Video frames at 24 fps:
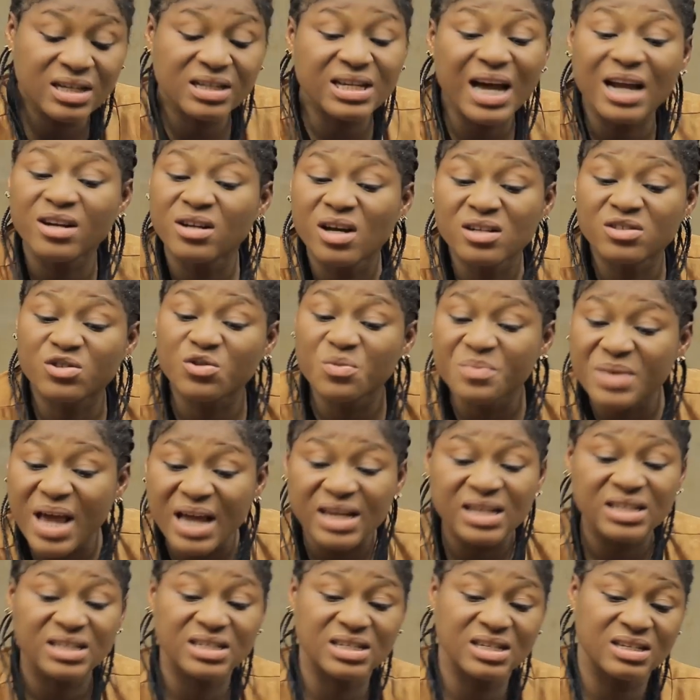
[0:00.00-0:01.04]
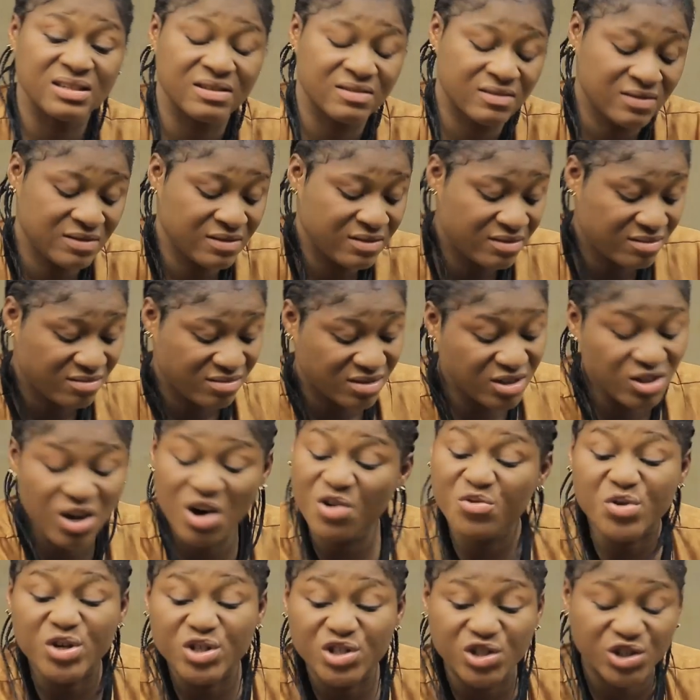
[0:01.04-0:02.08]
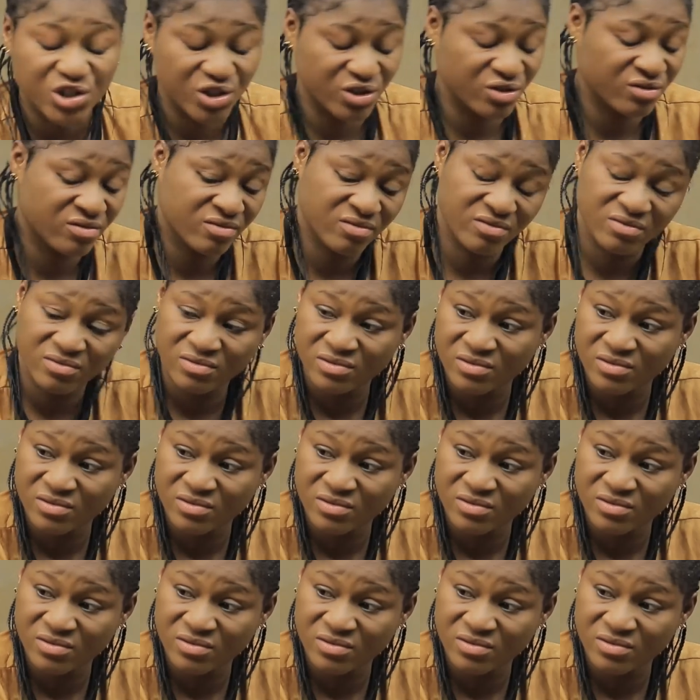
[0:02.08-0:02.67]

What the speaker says: She cannot do me anything. You're not rich.